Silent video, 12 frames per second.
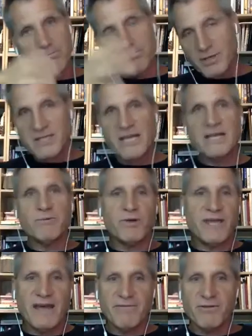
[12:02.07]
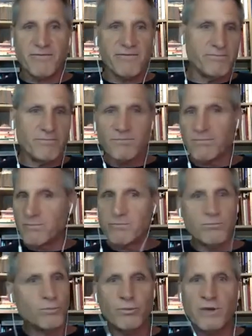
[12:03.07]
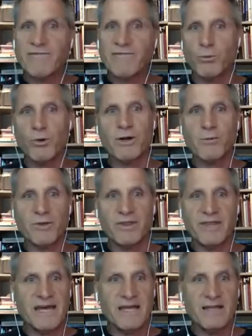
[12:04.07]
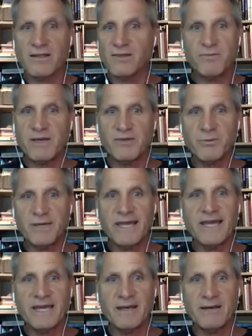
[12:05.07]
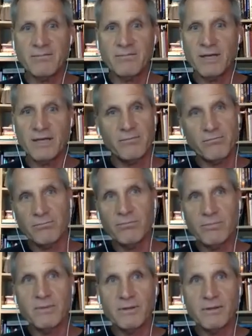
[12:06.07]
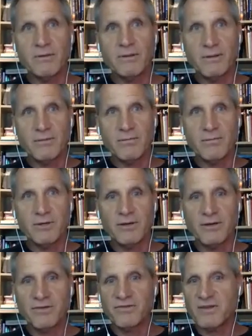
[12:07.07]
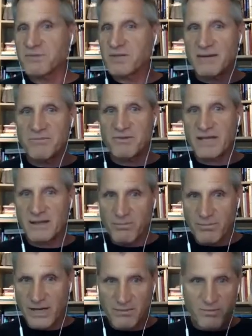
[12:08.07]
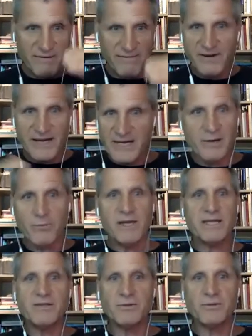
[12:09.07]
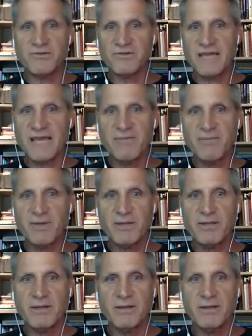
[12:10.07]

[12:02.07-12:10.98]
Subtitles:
But then we have to work with that as best we can. And sometimes that might mean finding a way to escape it.